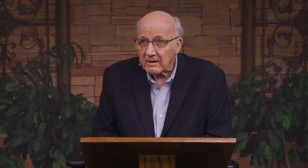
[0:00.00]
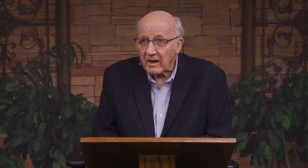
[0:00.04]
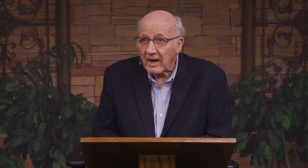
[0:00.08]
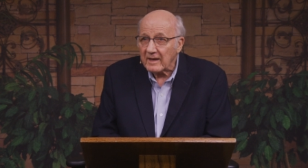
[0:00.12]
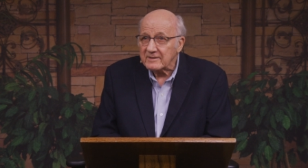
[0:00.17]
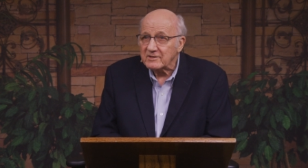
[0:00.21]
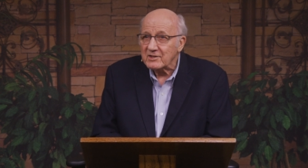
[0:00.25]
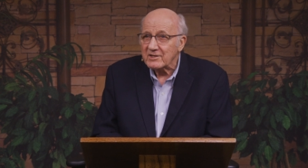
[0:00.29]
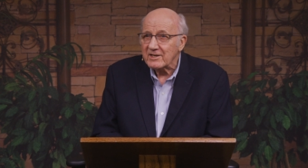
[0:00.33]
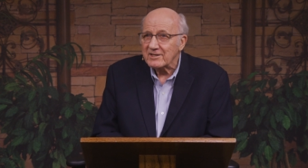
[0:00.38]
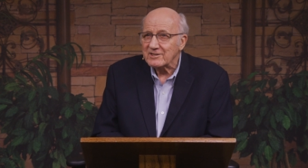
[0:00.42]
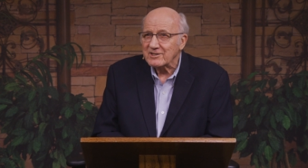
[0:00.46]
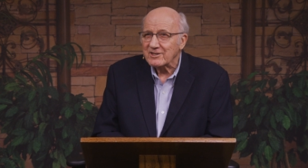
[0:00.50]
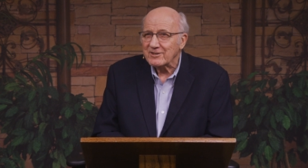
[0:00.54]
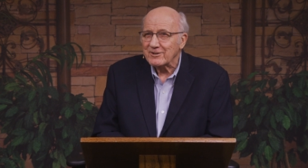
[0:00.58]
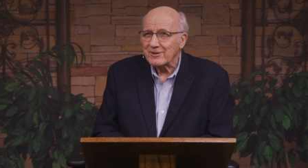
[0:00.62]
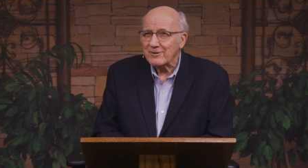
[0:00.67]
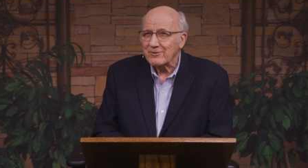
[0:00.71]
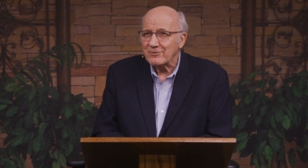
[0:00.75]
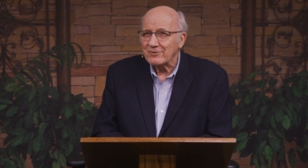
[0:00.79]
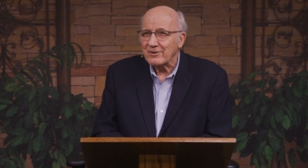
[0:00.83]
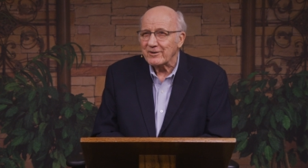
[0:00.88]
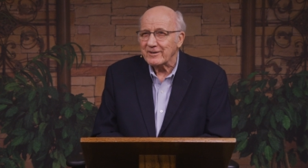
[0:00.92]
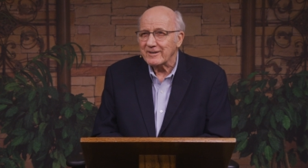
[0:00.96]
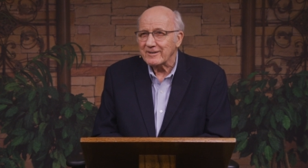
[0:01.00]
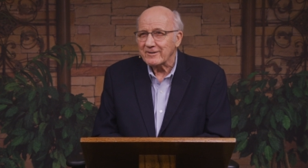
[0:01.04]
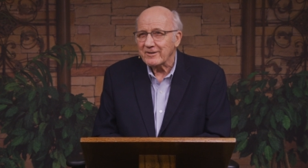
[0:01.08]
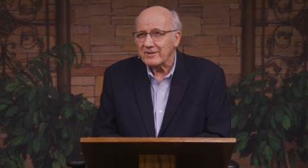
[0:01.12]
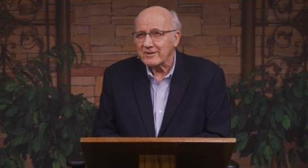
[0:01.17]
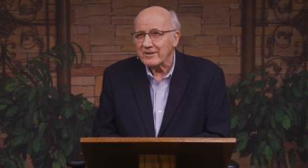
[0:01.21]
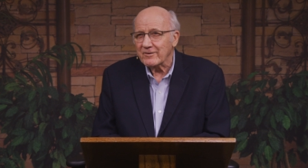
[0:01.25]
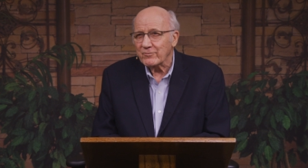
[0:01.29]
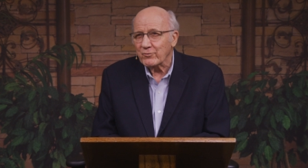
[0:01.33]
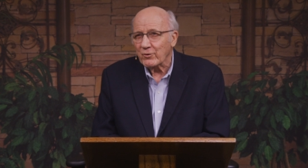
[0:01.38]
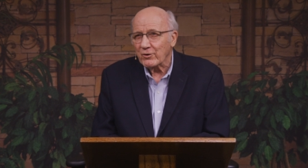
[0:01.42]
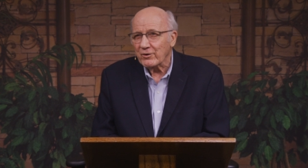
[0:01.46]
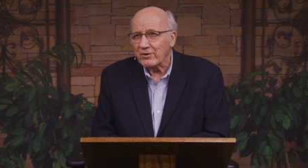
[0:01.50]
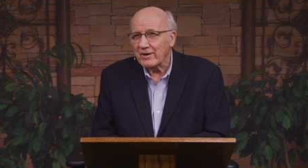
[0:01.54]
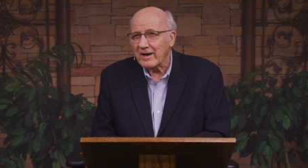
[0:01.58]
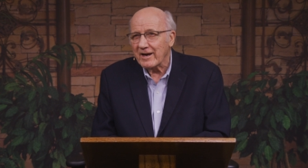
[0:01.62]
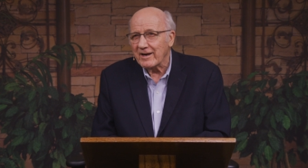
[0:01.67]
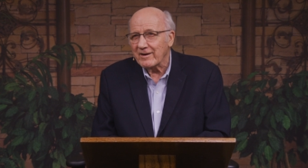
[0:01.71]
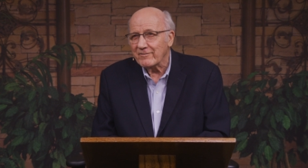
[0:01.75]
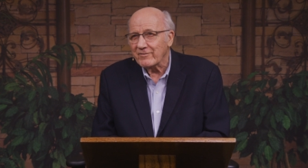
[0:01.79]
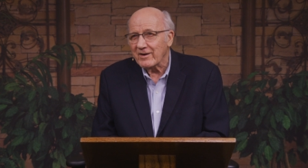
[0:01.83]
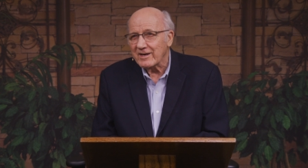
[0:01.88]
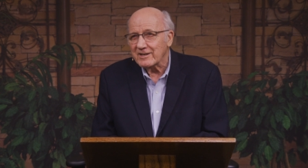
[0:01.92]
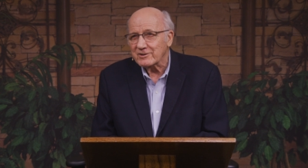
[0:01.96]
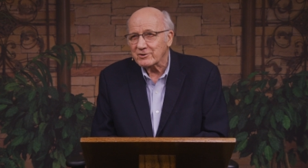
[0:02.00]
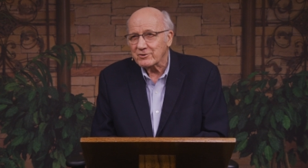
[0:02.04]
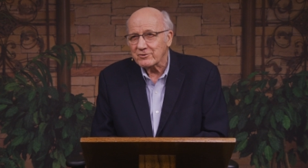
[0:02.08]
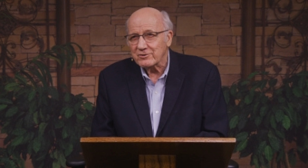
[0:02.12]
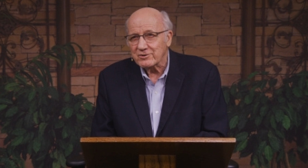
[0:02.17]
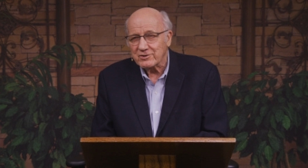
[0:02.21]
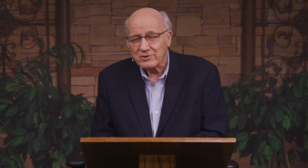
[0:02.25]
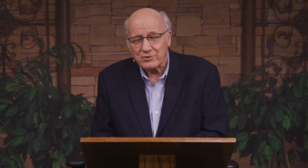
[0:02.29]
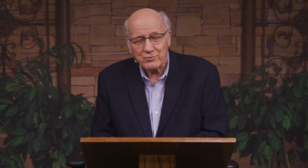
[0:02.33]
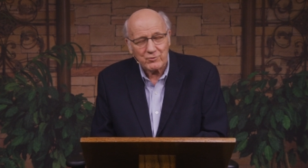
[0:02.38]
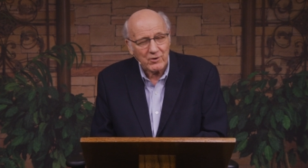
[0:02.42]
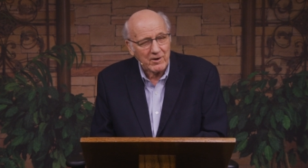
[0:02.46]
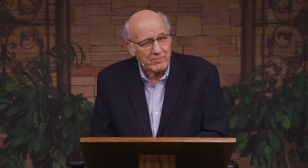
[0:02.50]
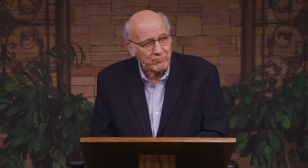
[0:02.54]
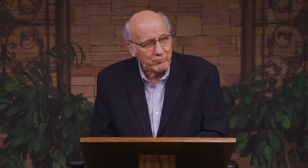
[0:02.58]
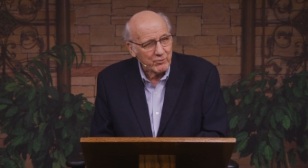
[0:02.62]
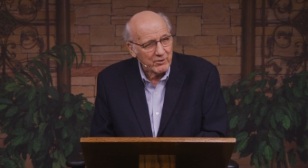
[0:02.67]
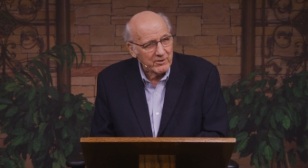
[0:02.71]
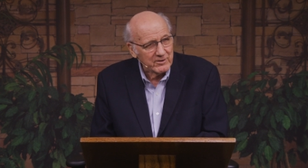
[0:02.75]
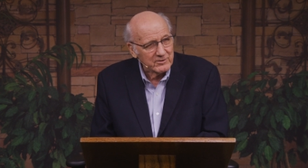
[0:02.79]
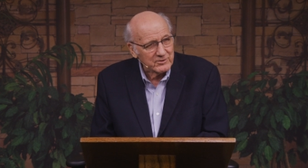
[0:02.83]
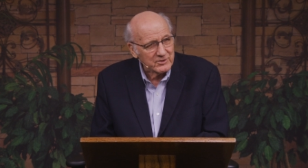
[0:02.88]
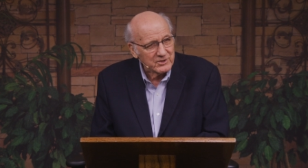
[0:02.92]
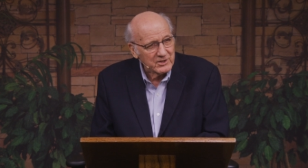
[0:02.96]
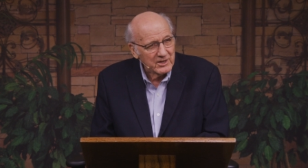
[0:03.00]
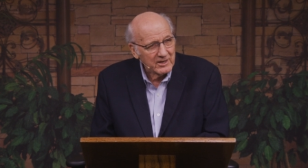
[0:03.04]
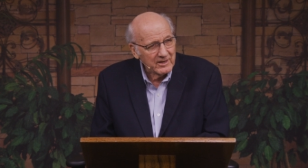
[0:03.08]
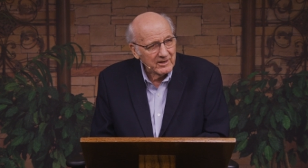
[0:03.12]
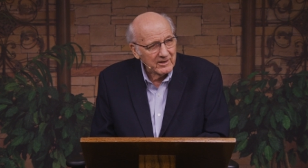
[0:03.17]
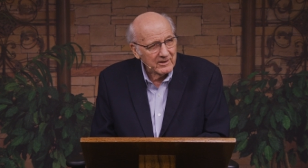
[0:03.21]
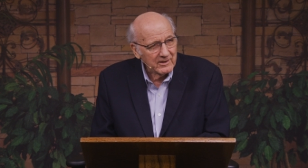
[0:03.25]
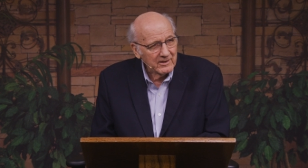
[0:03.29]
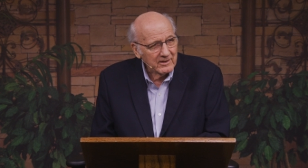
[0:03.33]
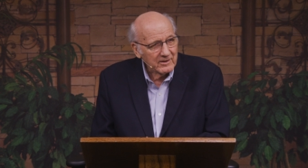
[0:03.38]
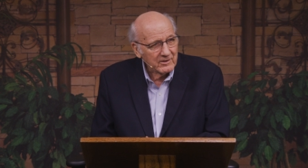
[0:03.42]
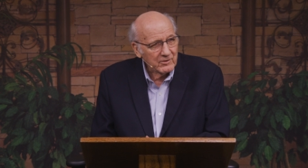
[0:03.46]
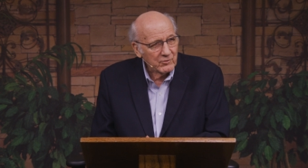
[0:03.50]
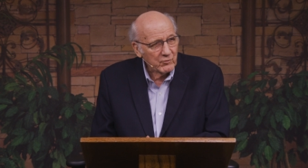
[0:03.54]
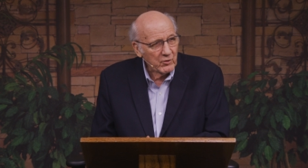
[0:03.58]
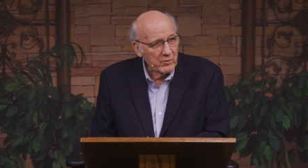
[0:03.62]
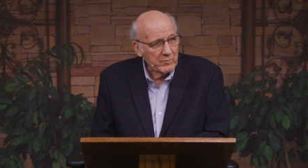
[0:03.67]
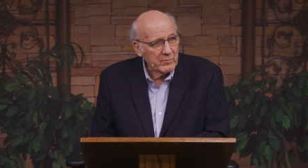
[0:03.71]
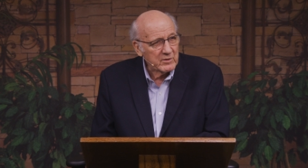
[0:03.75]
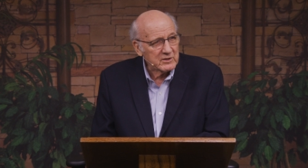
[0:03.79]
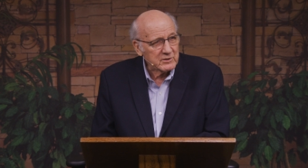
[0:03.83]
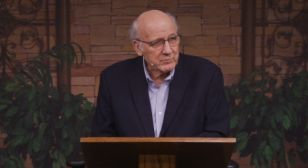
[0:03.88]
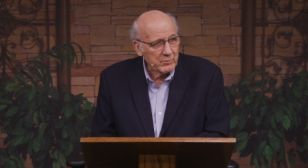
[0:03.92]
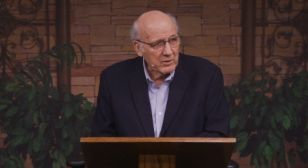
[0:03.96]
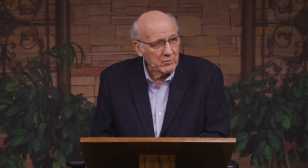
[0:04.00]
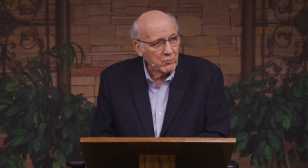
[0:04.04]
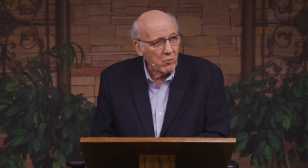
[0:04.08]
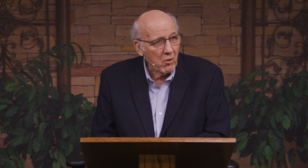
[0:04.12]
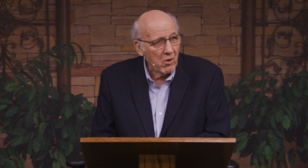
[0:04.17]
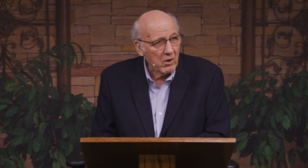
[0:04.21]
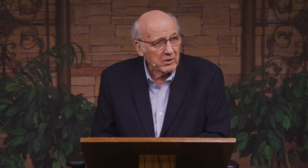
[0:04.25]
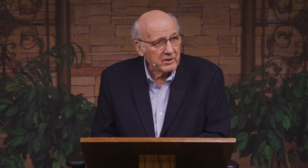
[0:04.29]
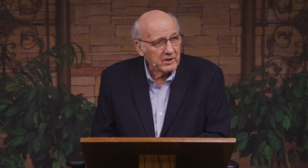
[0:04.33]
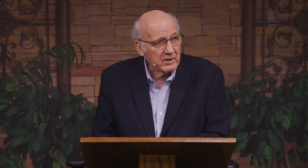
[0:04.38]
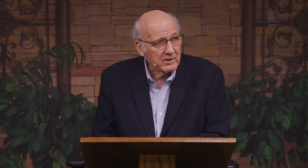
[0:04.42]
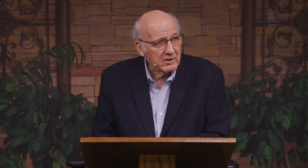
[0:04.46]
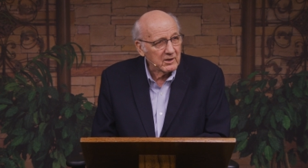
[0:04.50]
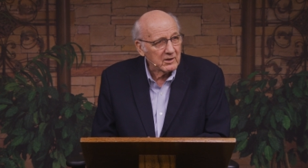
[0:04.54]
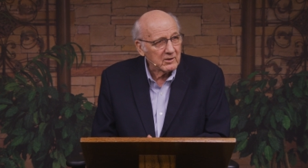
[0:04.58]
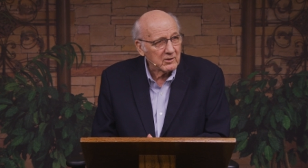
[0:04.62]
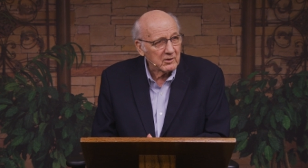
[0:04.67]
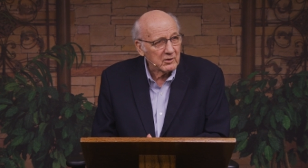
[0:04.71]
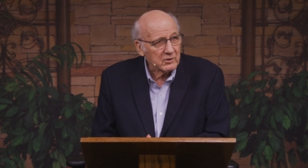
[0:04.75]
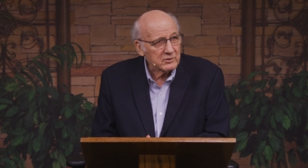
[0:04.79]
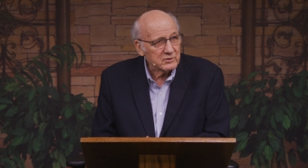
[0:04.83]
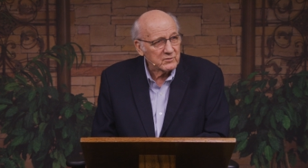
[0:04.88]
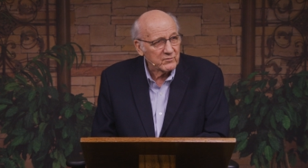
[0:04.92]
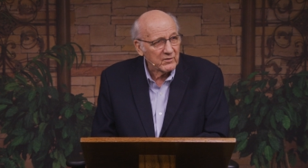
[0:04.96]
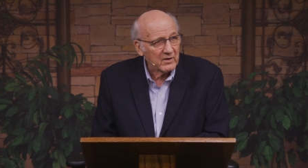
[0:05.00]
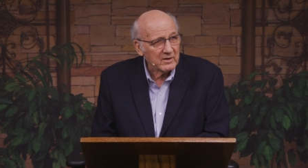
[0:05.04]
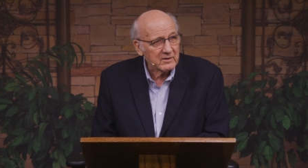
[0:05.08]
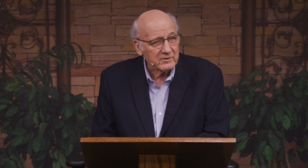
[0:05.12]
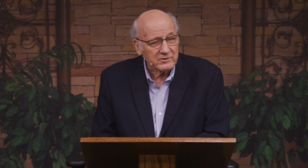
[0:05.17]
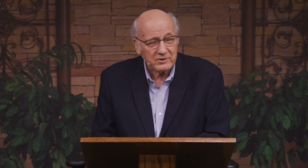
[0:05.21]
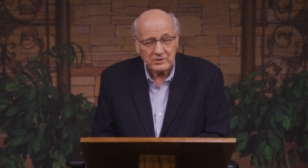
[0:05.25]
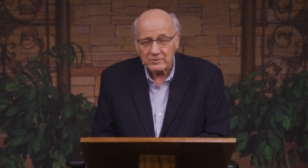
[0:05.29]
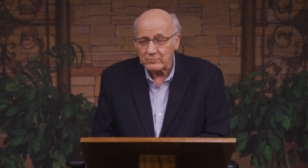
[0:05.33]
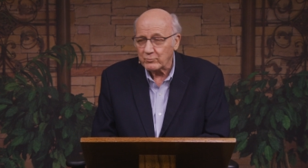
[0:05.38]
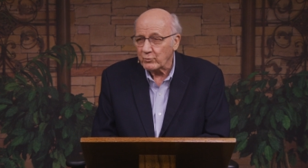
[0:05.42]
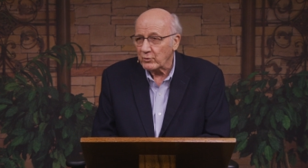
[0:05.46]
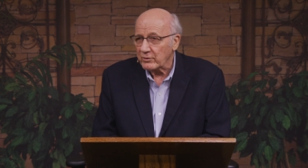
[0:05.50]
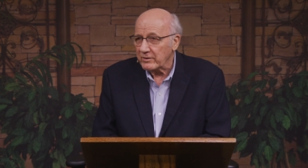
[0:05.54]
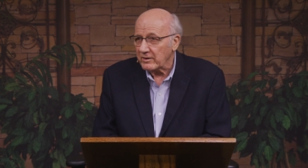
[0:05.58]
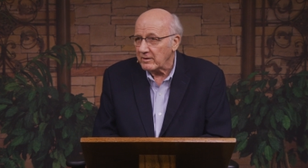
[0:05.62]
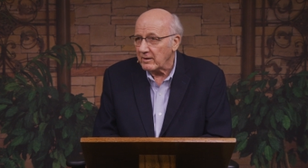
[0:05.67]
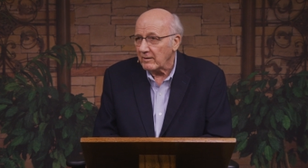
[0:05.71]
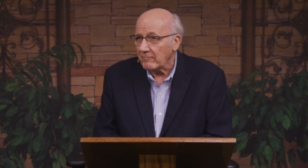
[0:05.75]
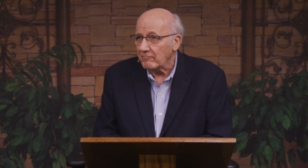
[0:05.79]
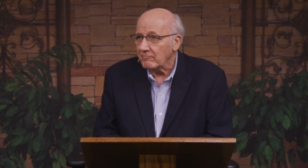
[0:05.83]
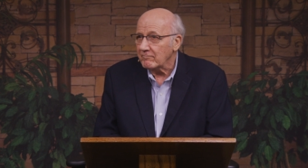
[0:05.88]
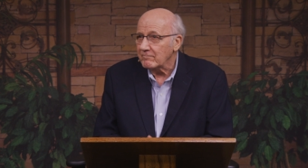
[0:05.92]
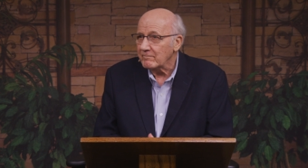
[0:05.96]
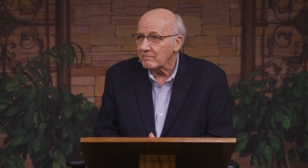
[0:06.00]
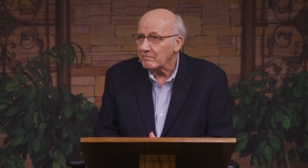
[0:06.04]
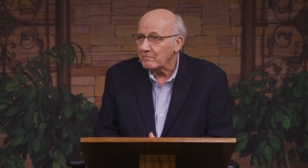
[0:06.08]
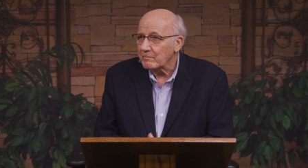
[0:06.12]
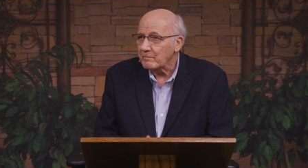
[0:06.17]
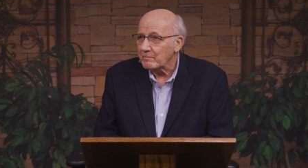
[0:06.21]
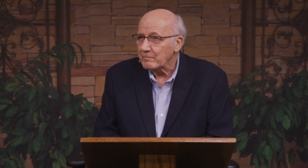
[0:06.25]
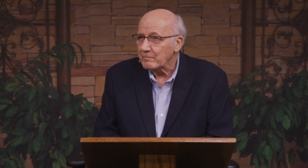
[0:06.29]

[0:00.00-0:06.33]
God says clearly that if we're going to have answers to our prayers, we must be walking in close fellowship with Him.